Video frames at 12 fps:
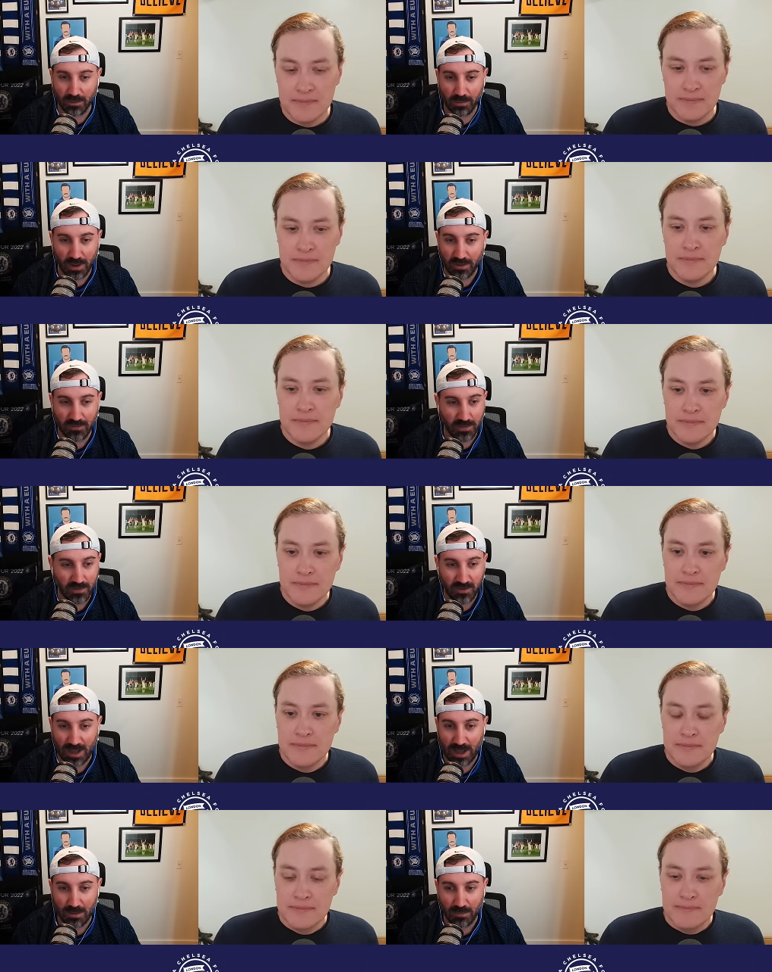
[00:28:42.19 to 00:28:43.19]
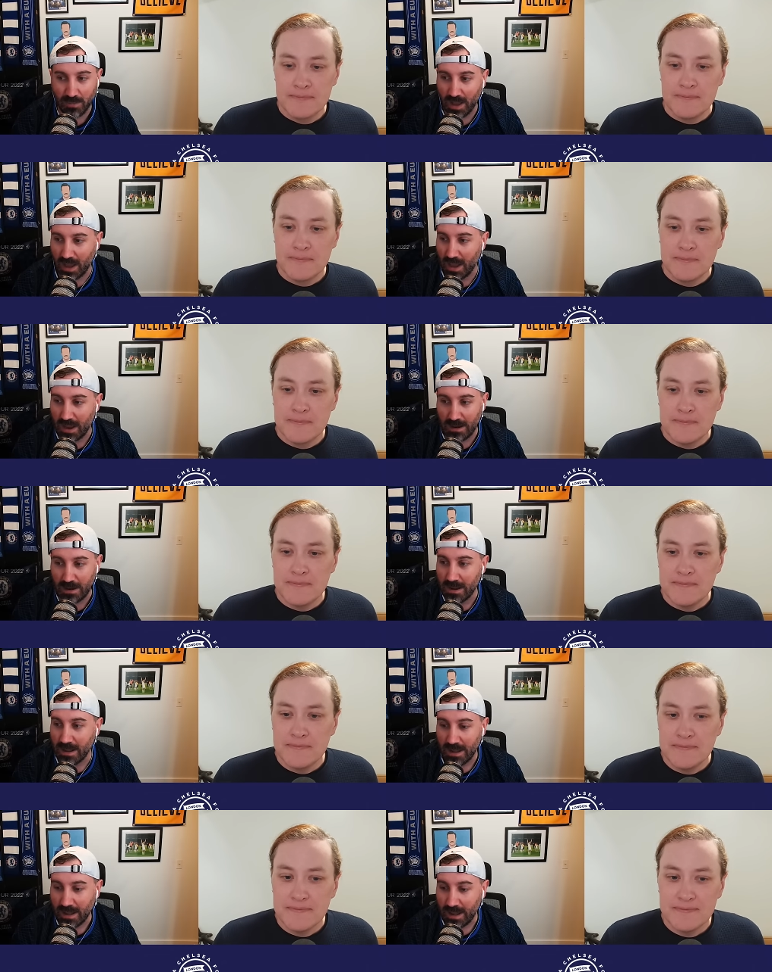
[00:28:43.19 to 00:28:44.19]
Speaker 1: plays for this team, and
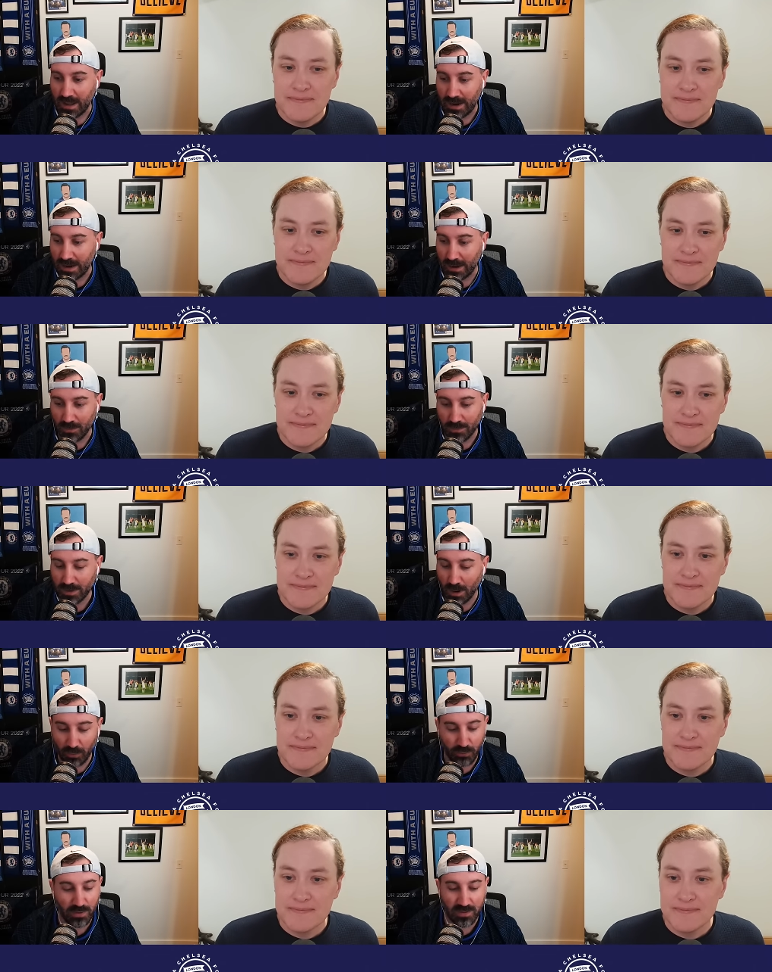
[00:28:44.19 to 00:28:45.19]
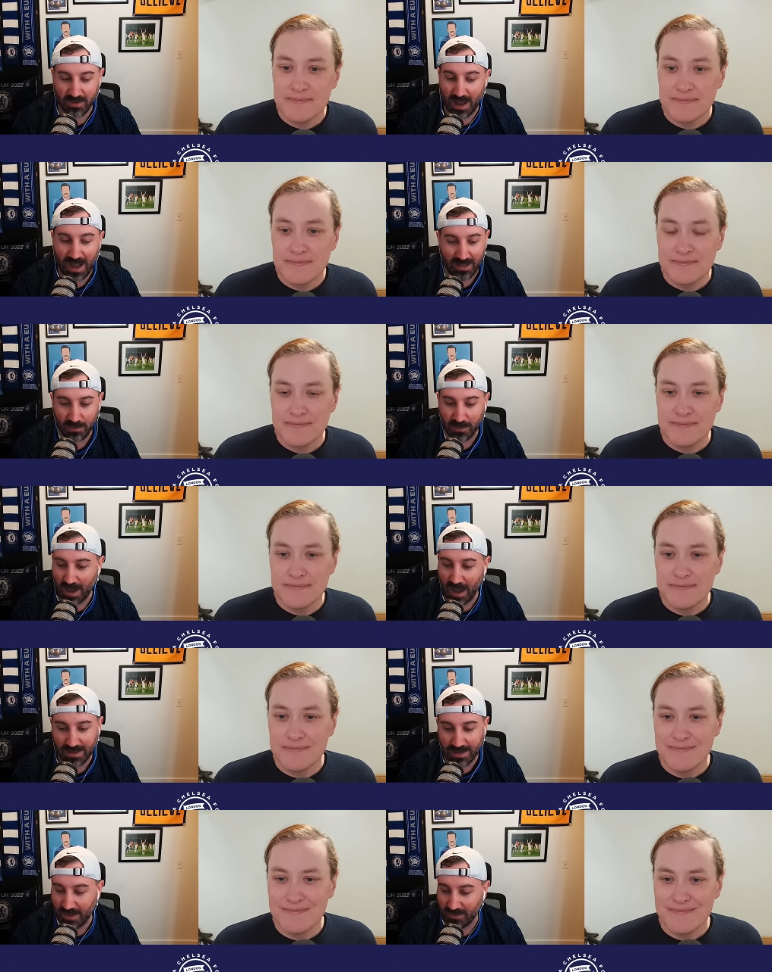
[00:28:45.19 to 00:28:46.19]
you know, go through the stats. But the
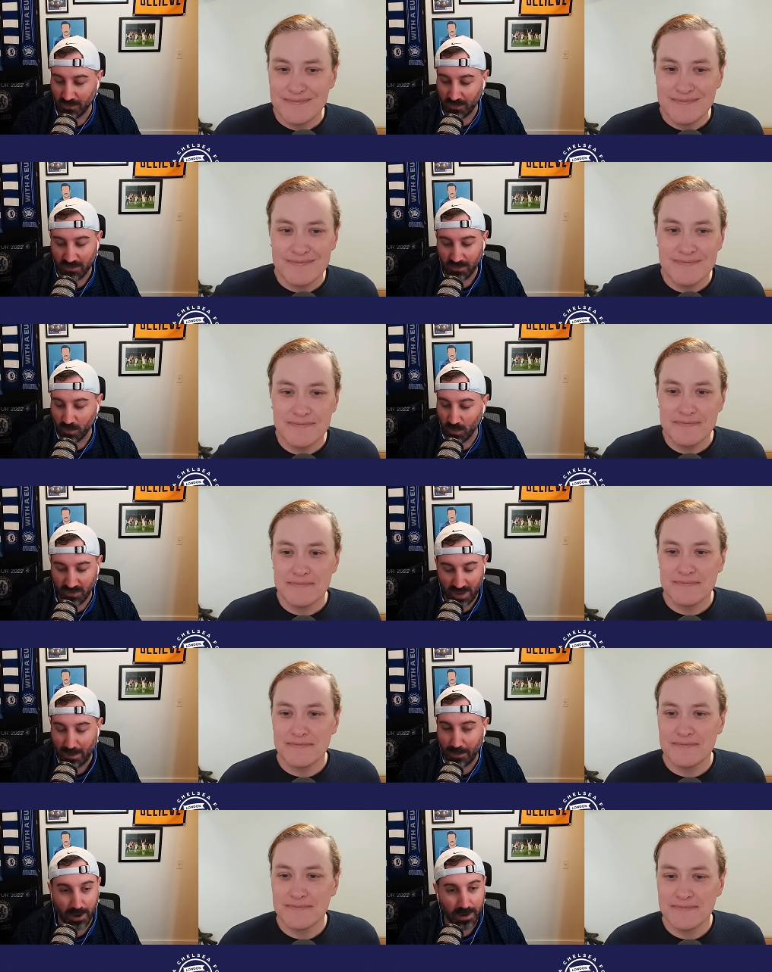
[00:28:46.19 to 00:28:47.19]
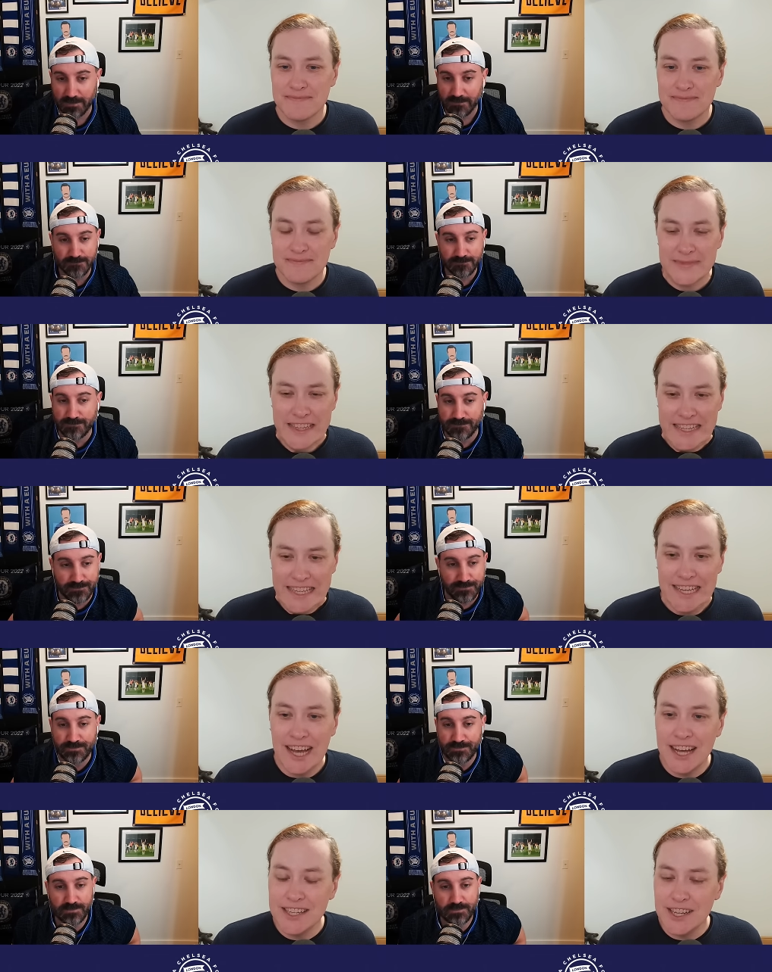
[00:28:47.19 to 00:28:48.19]
eye test was was epic.
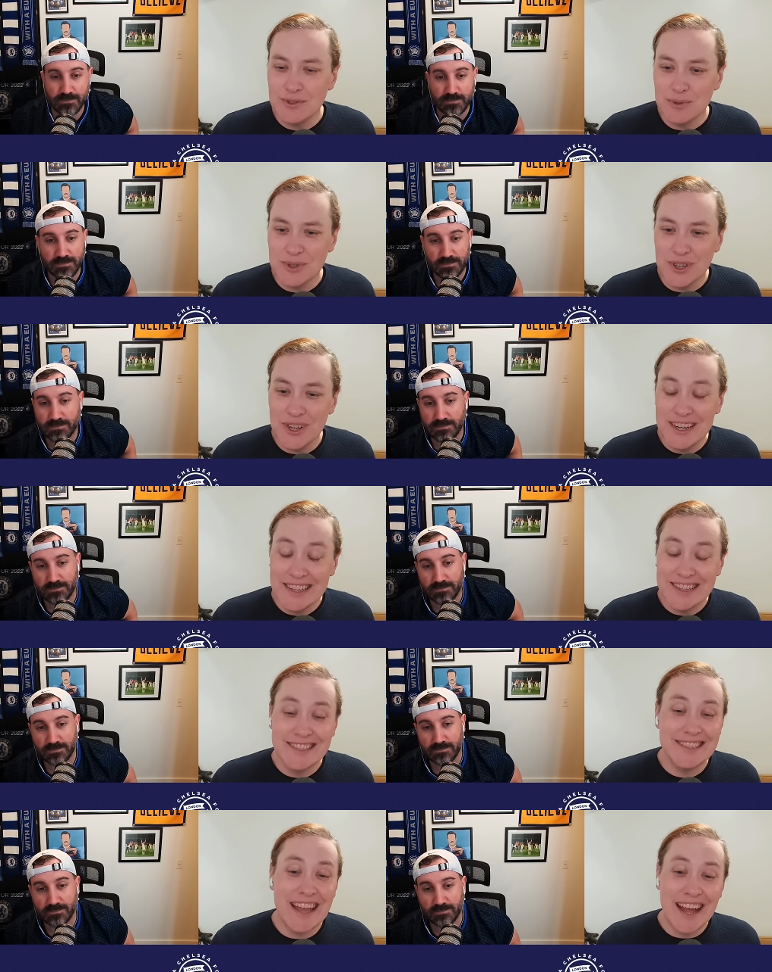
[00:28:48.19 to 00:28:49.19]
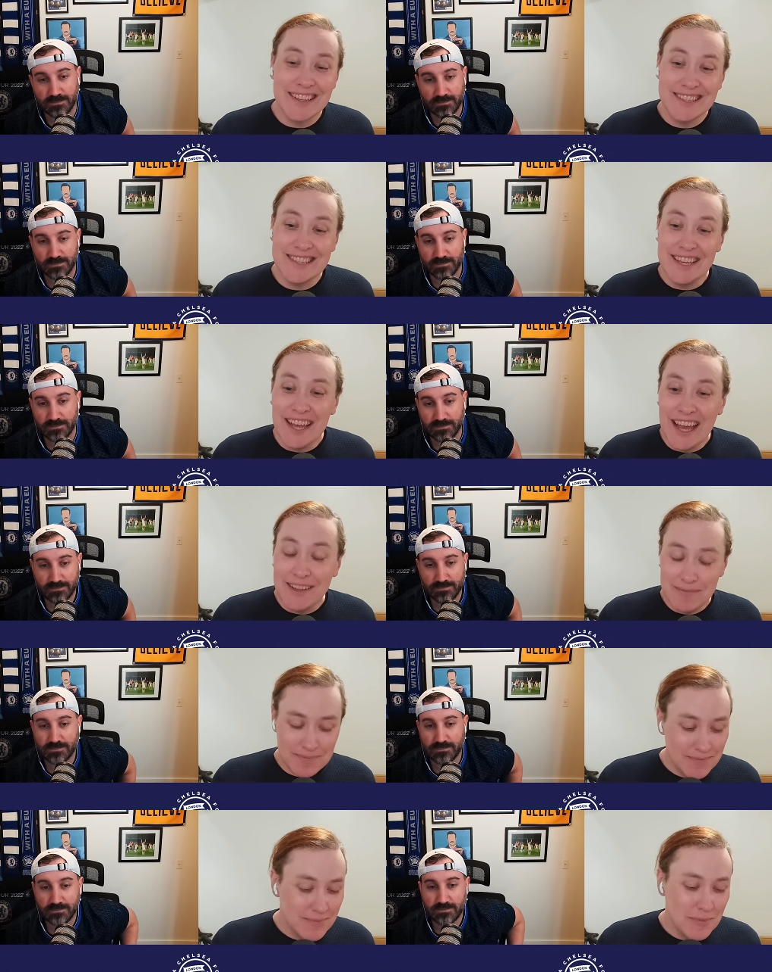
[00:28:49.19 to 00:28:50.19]
Speaker 2: Eye test was good. The stats
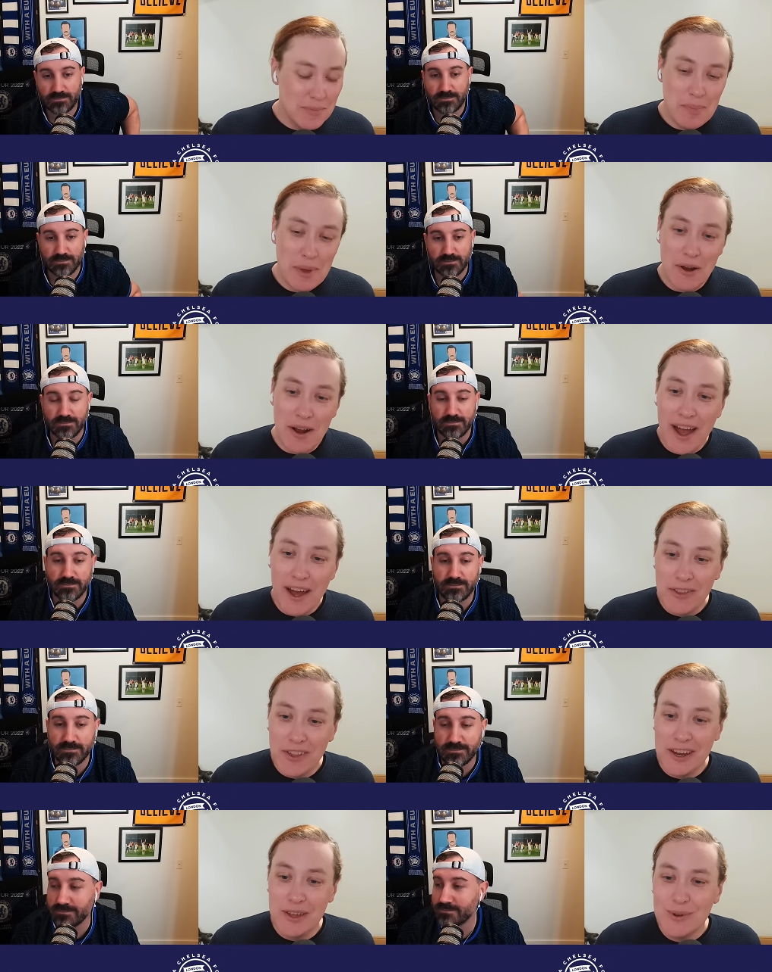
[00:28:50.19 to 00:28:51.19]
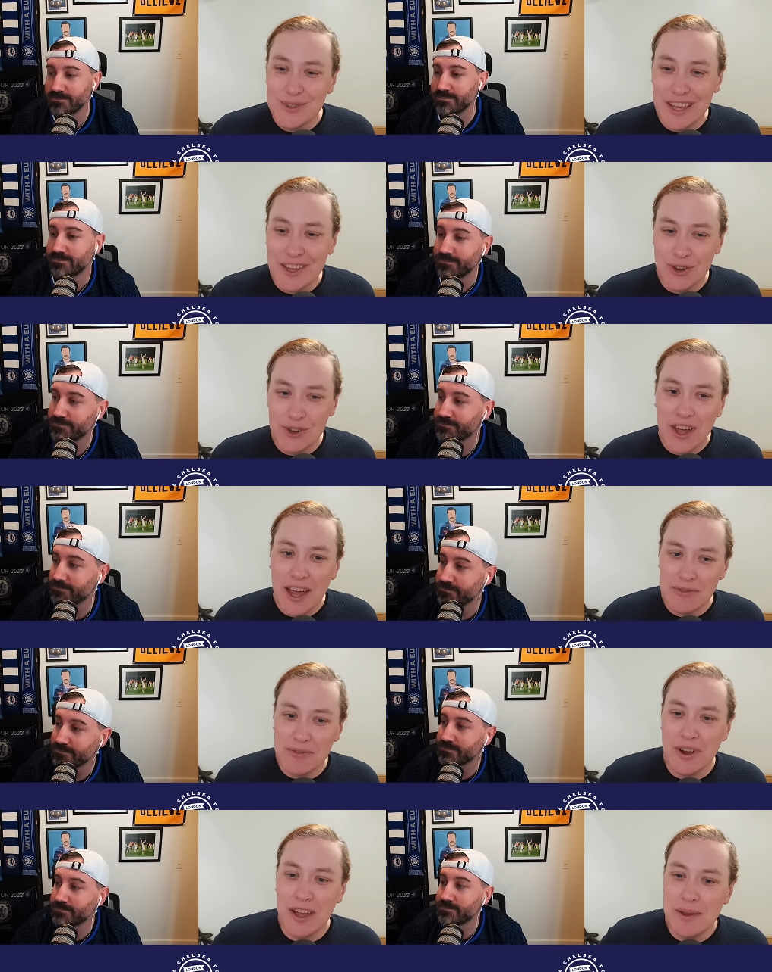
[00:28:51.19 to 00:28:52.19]
bear out that it was a good
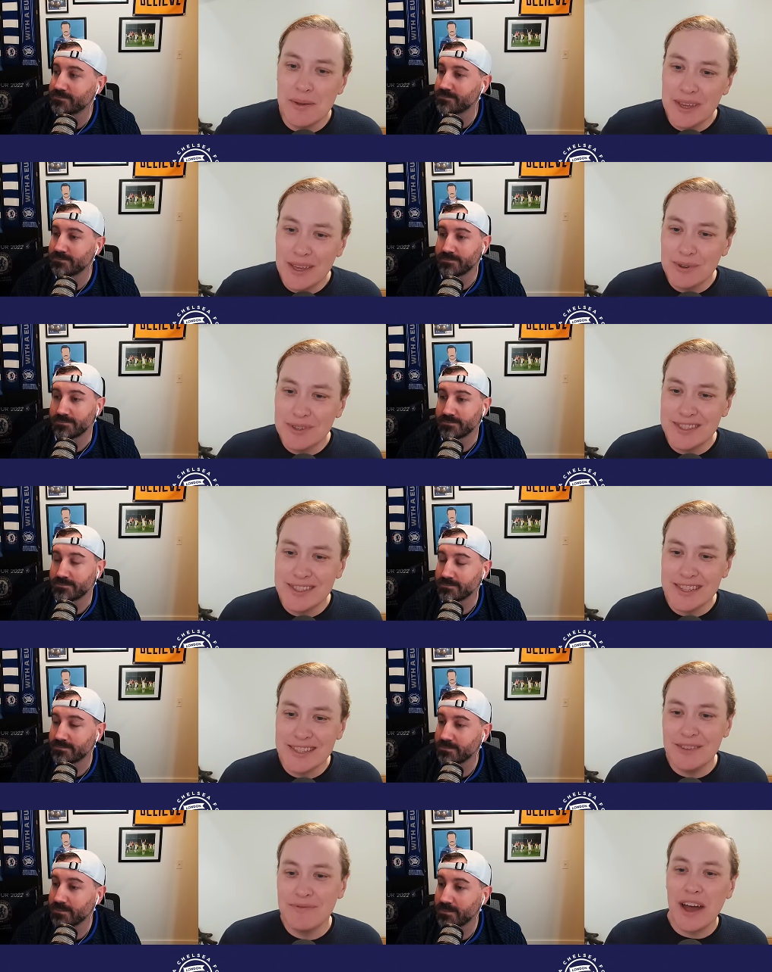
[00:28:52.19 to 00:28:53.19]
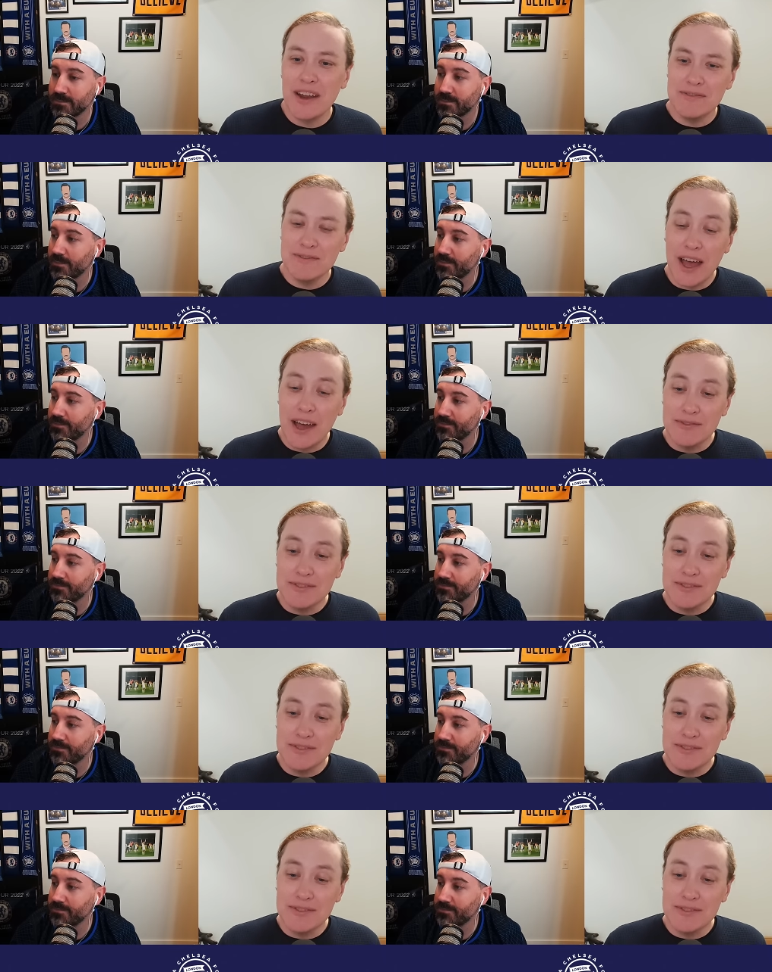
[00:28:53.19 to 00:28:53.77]
night for him. He was 65 of, out of